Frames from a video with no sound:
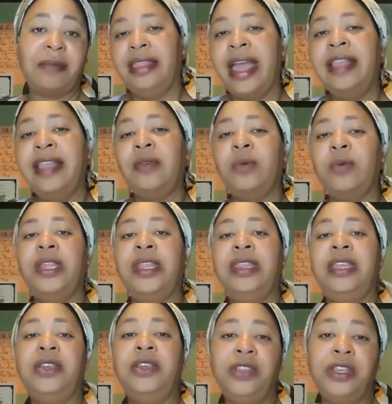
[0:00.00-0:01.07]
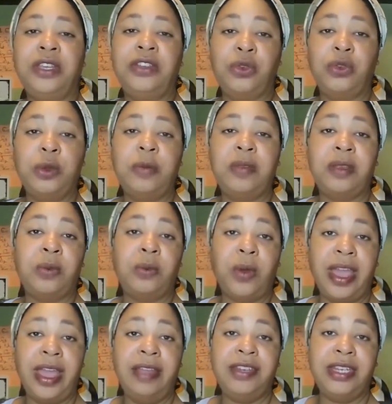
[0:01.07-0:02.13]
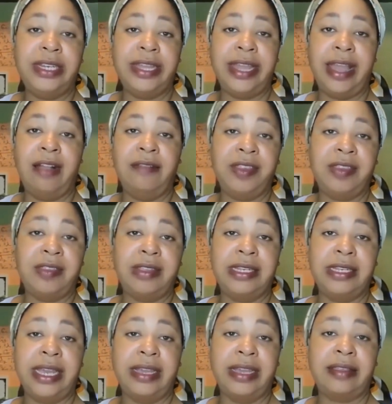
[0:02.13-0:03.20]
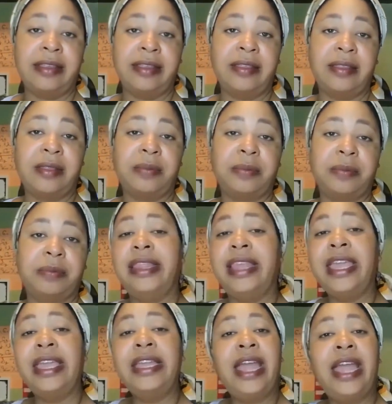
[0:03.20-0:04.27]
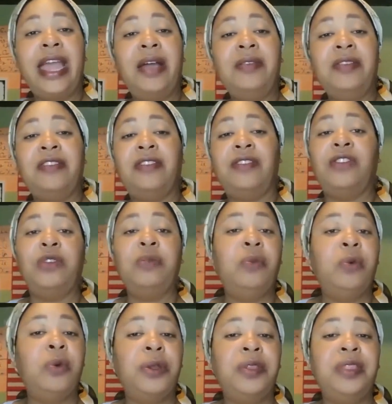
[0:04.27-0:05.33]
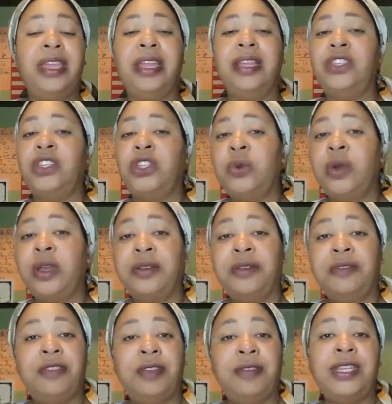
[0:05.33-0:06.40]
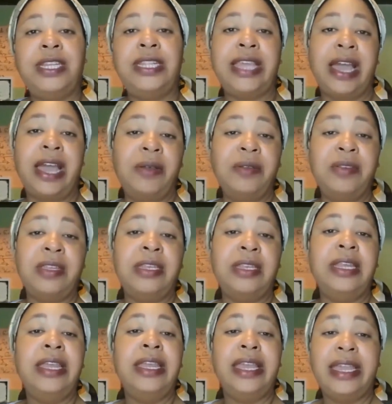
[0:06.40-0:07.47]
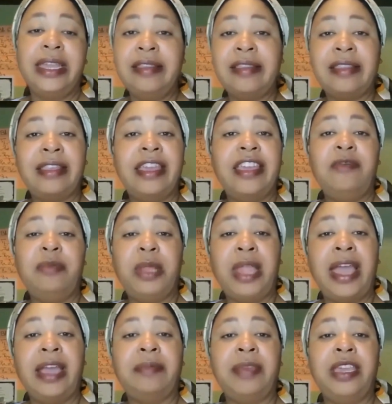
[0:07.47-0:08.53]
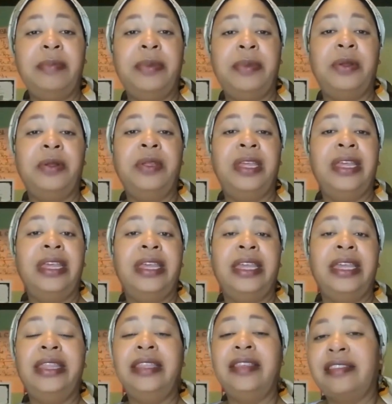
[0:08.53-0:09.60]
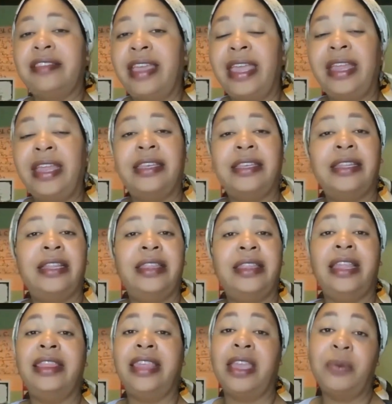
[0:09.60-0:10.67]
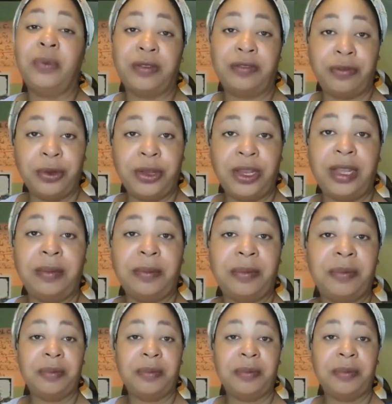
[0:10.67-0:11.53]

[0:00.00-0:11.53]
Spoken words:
That's when the Union troops arrived in Galveston, Texas. They announced to more than 250,000 enslaved Black people in the state that they were free.